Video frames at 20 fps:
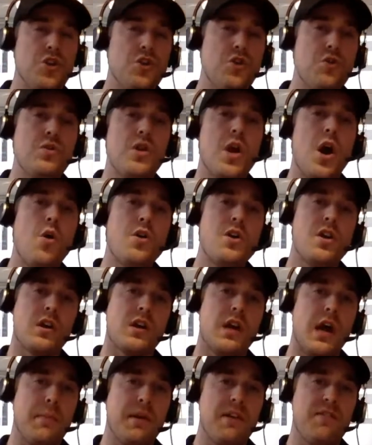you know you're
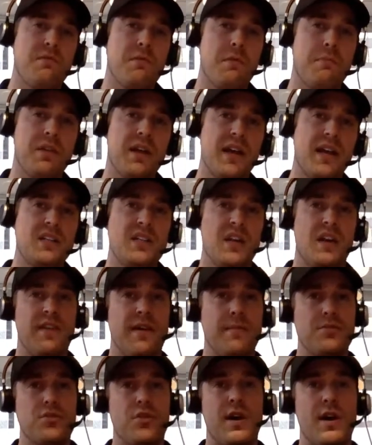coming from a place of
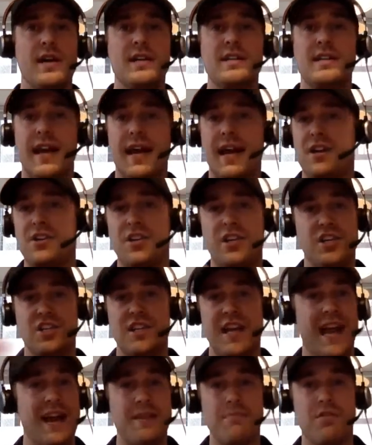I'm trying to actually
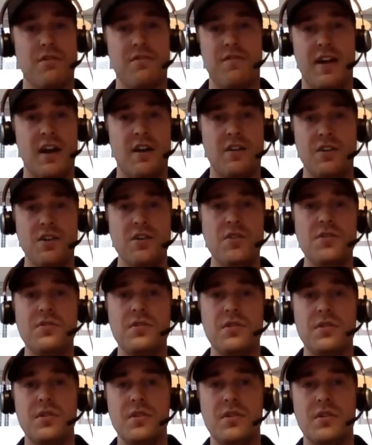just add more
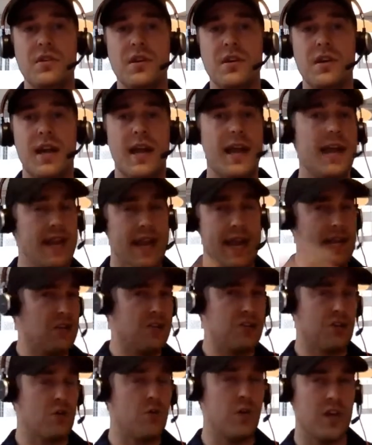value, and
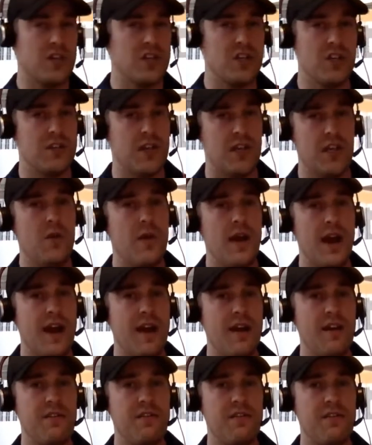answer questions that you
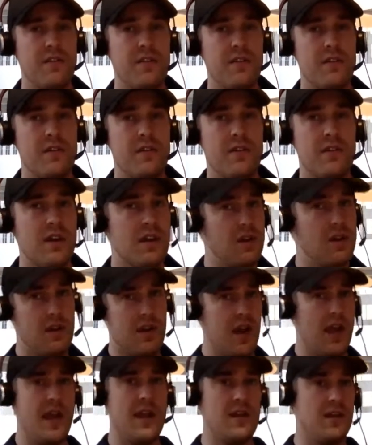have.
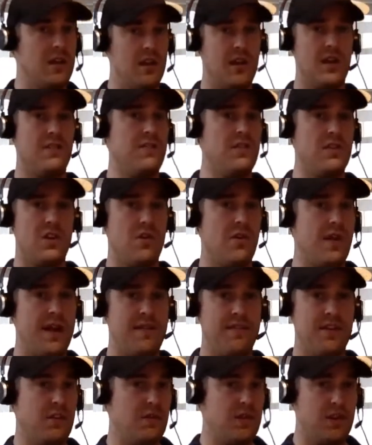And if you don't
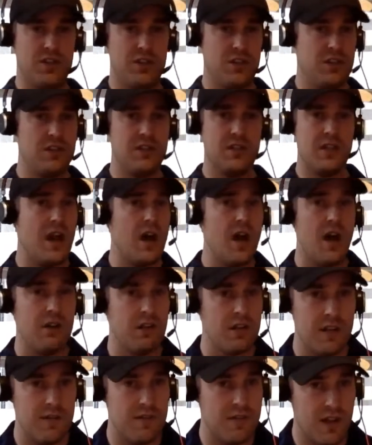have any questions, I'll
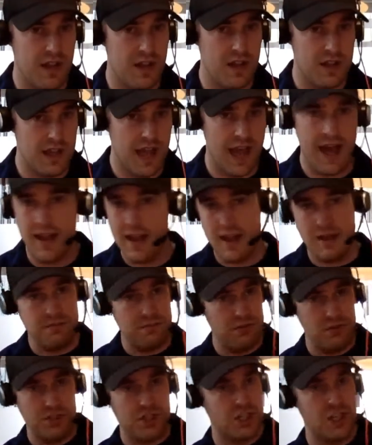leave it at that
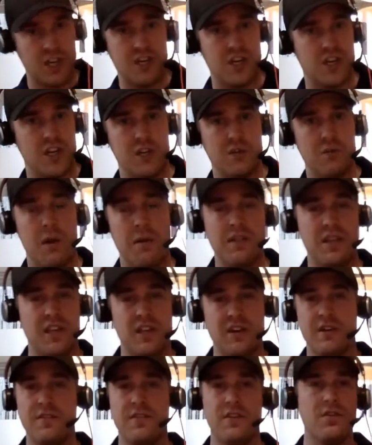and we'll just continue on with the
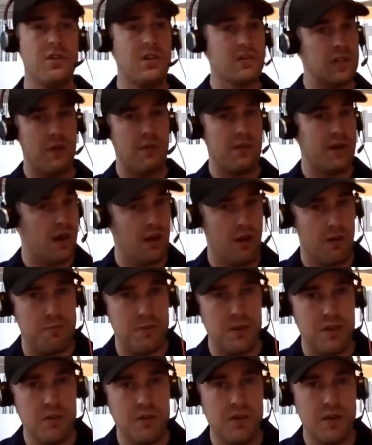interview because I want to help
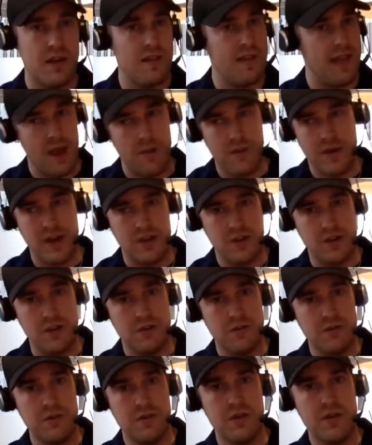you in that way
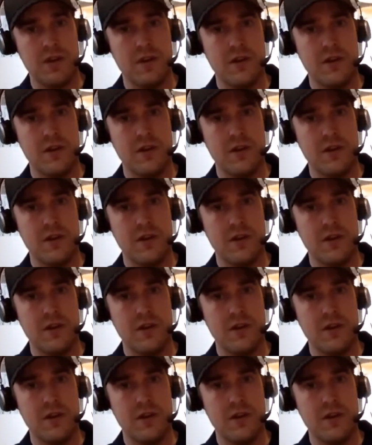too.